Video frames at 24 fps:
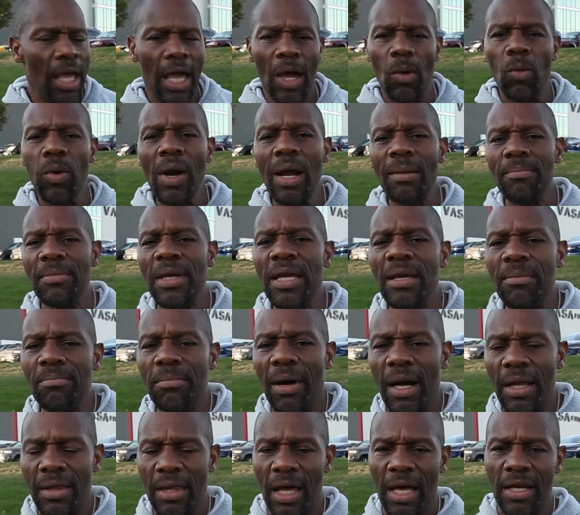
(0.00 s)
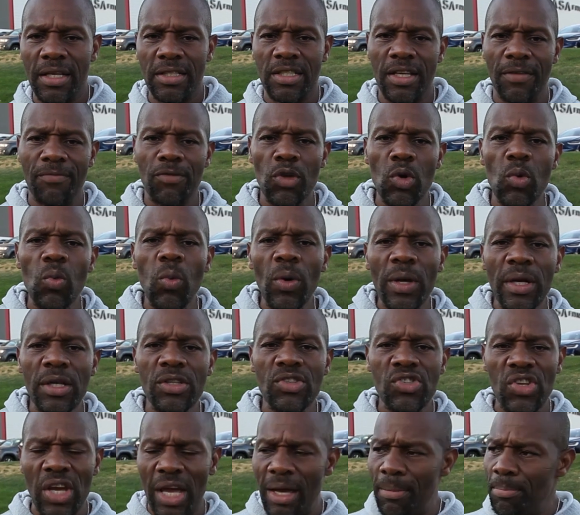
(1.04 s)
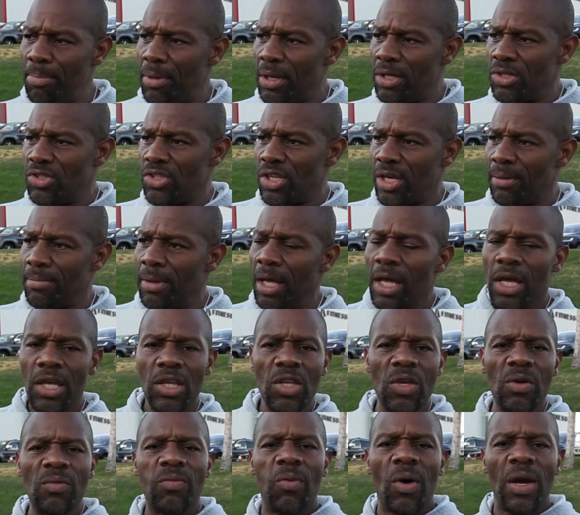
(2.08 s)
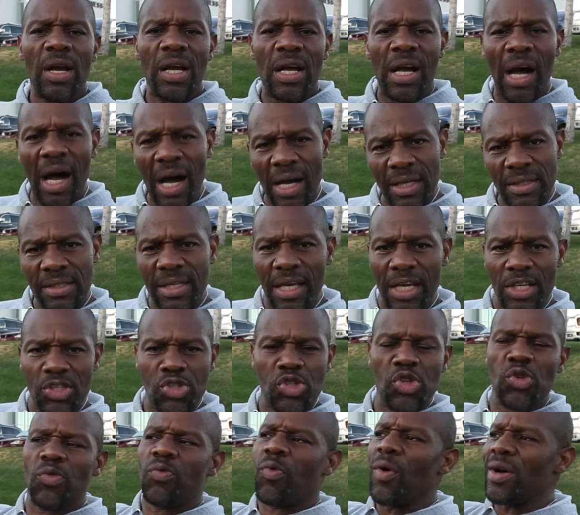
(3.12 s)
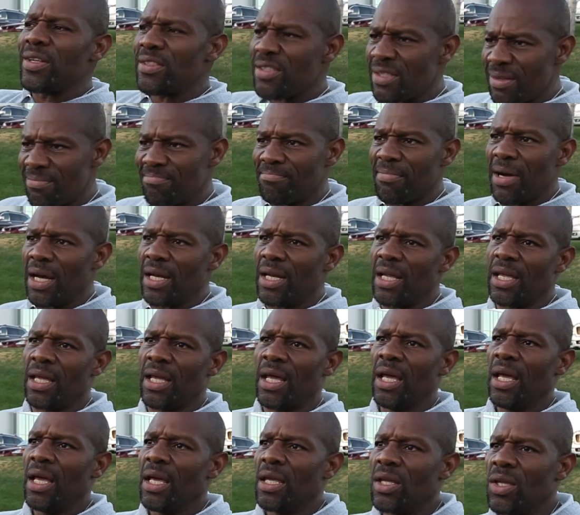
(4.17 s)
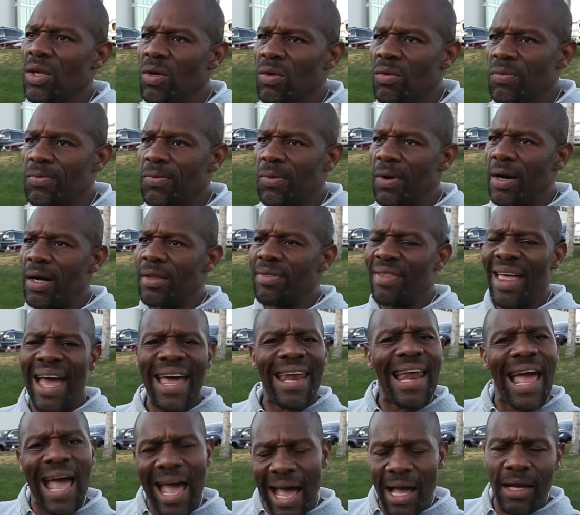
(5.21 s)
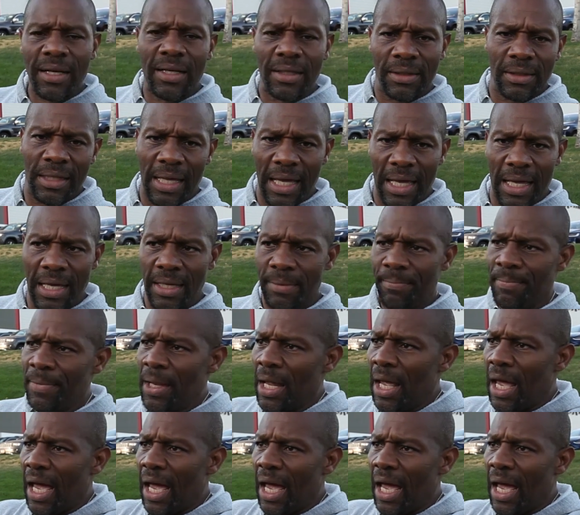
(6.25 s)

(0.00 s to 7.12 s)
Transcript: And what I mean by that is if you win a championship, you've won a contest, you've won some money, you've won that accolade,